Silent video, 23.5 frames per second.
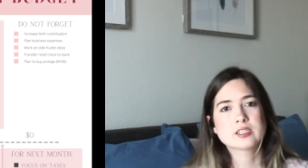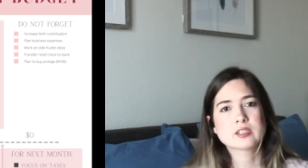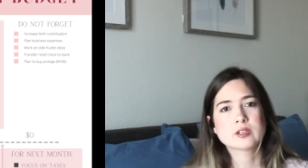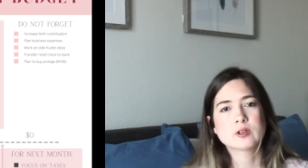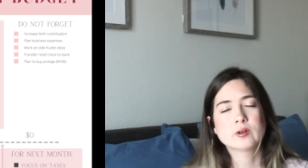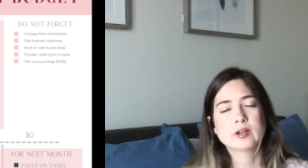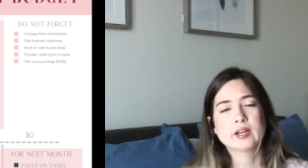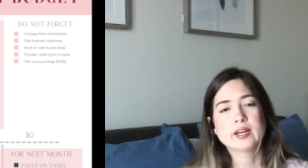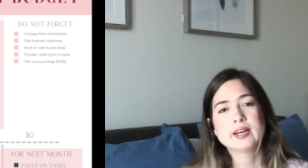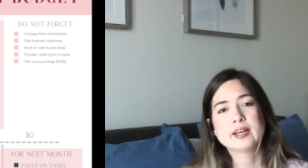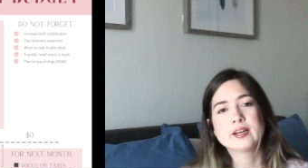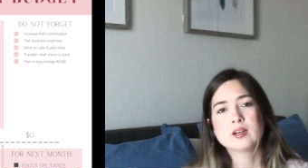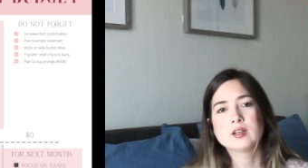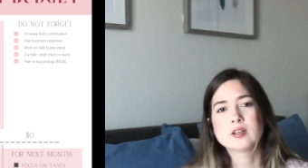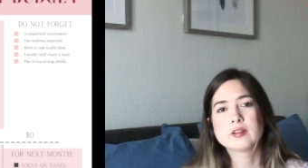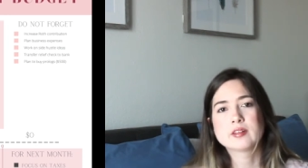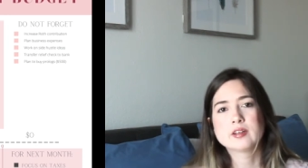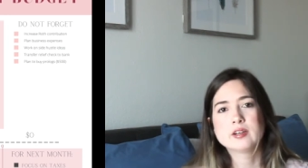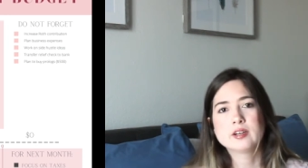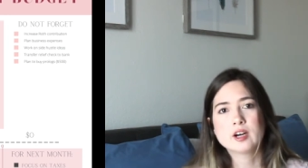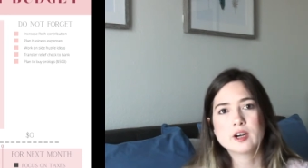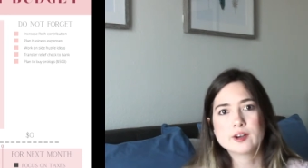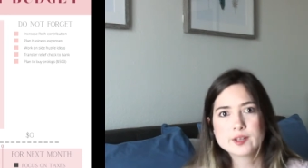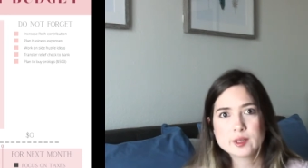So getting all the
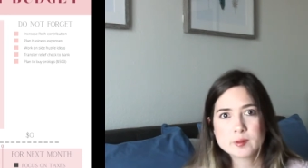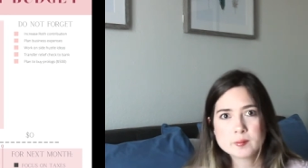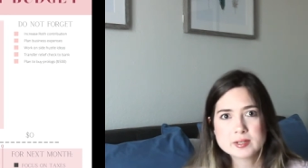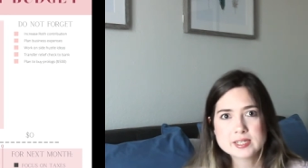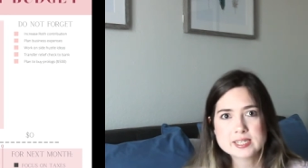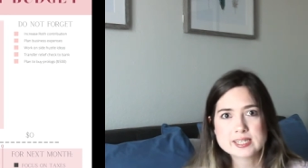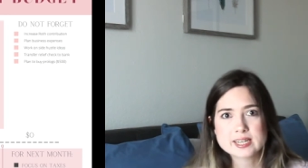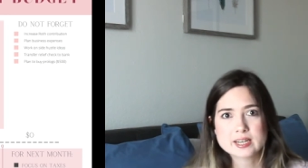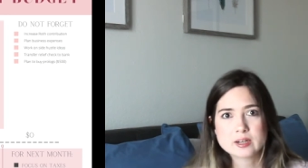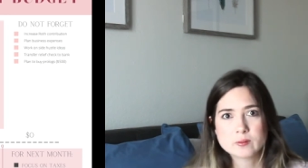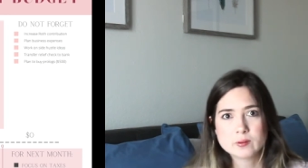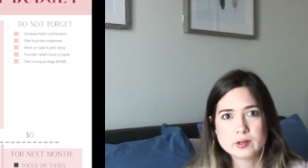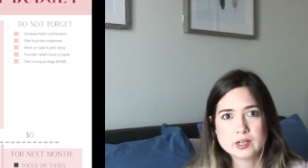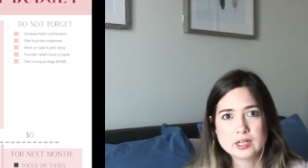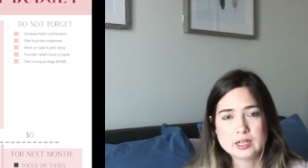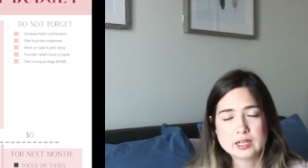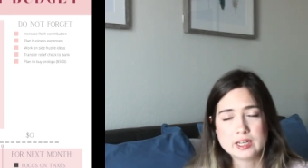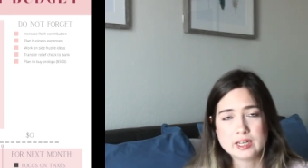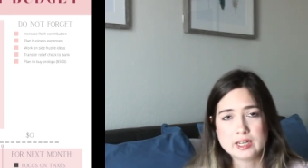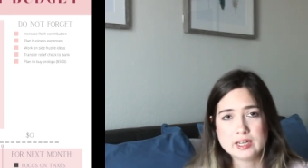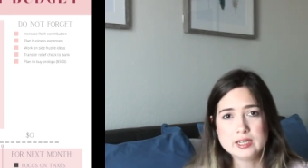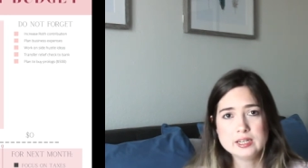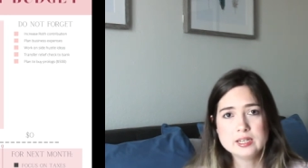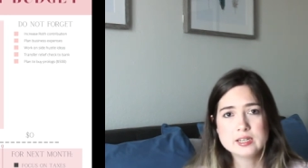documents that we
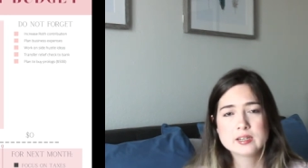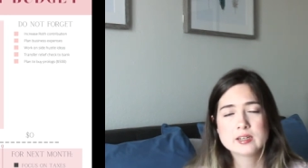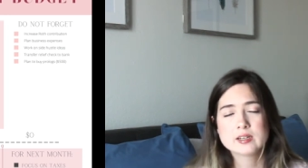need